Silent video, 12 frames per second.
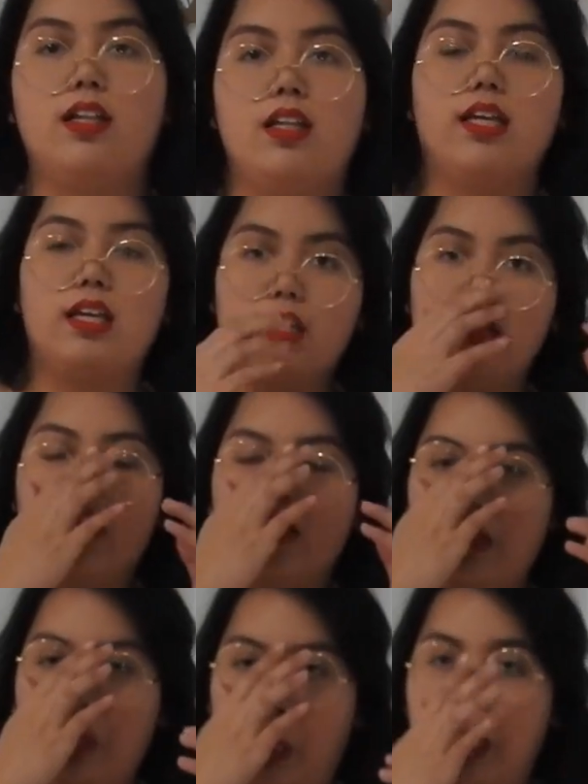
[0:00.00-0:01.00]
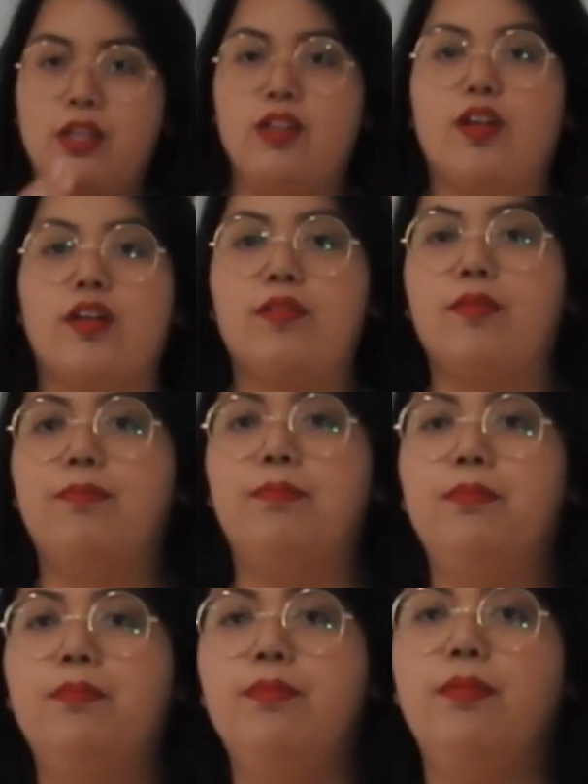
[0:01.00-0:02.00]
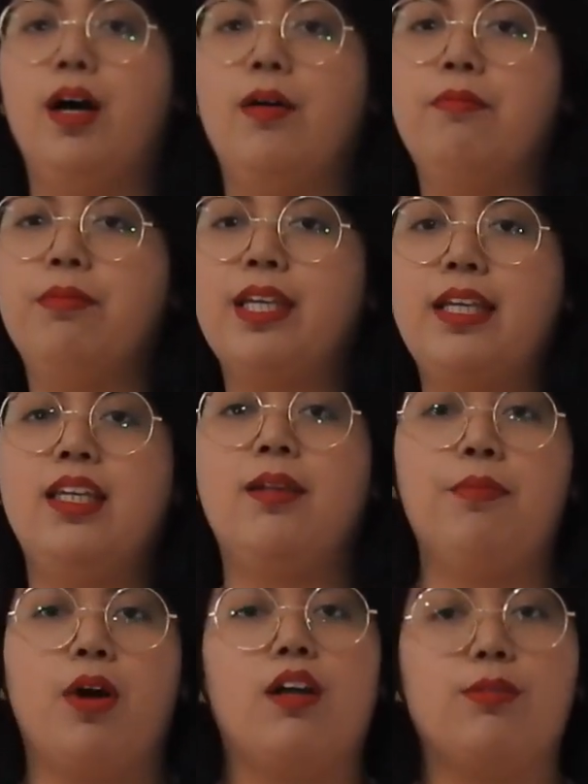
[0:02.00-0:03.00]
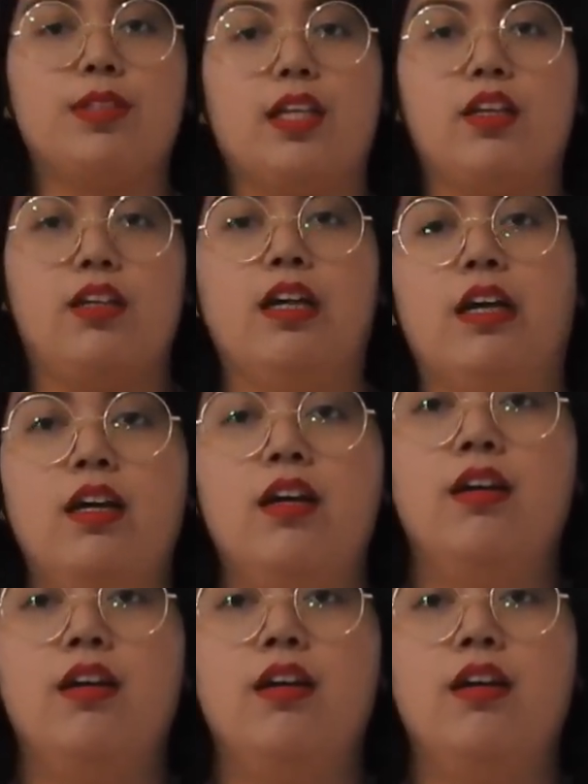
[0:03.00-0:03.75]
not like your bikini bottom's like gonna